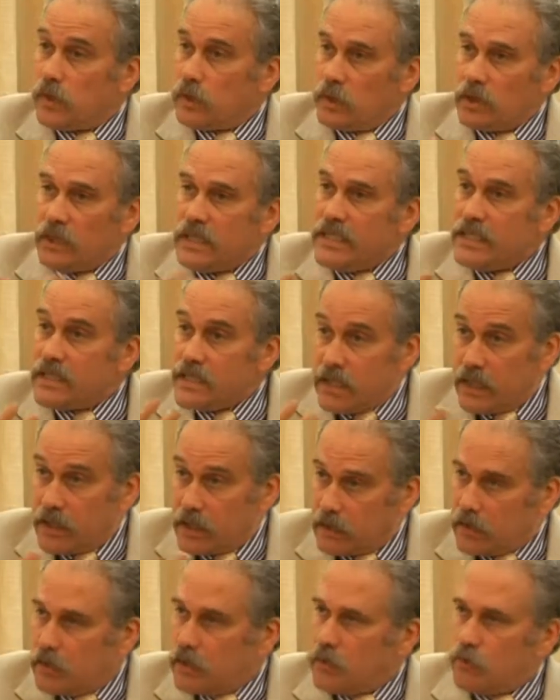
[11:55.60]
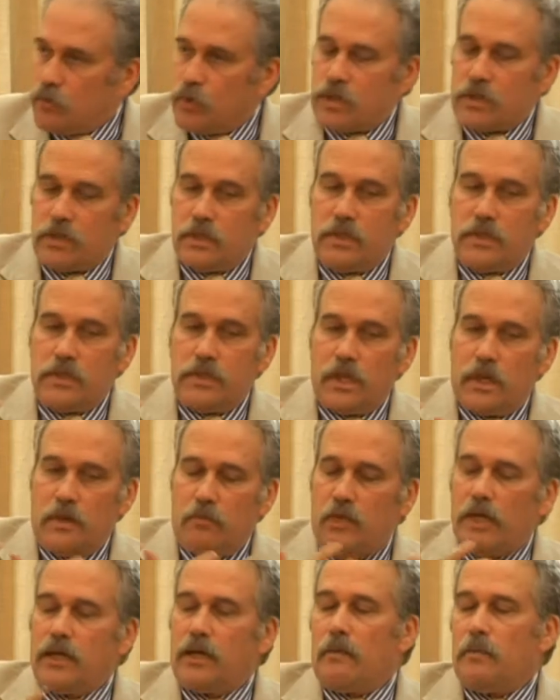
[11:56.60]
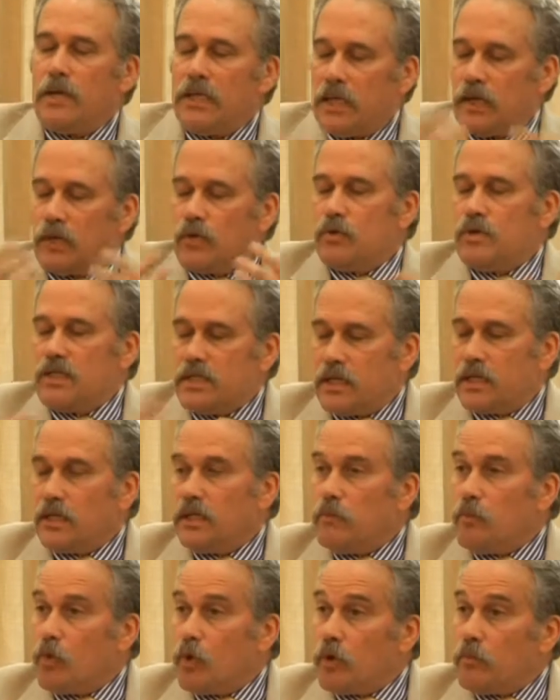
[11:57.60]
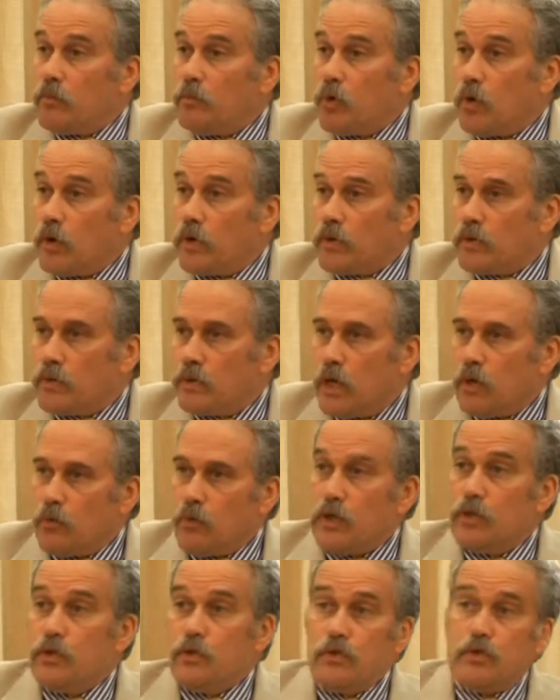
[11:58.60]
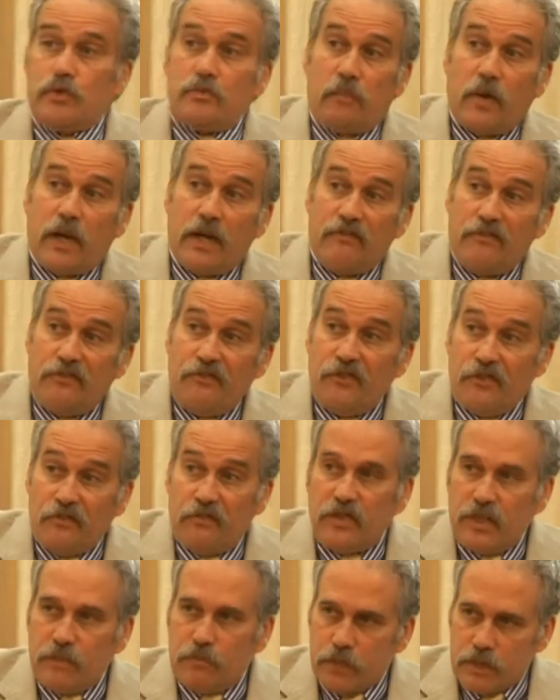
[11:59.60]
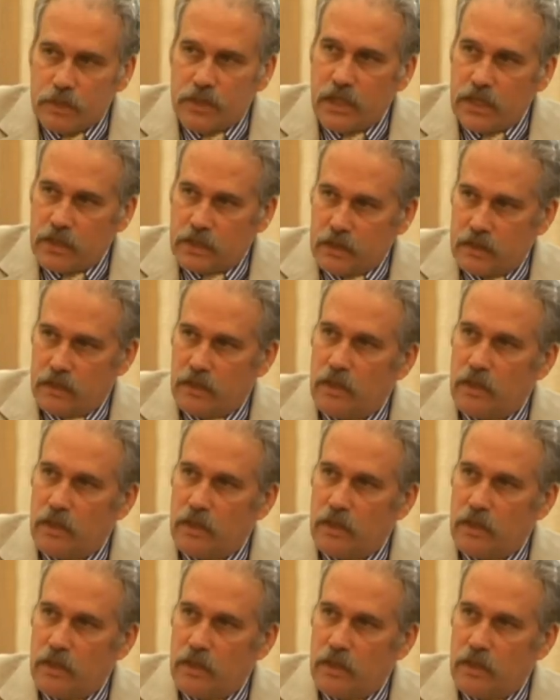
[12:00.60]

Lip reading: leasing, which is becoming increasingly more important, reduced by 50%.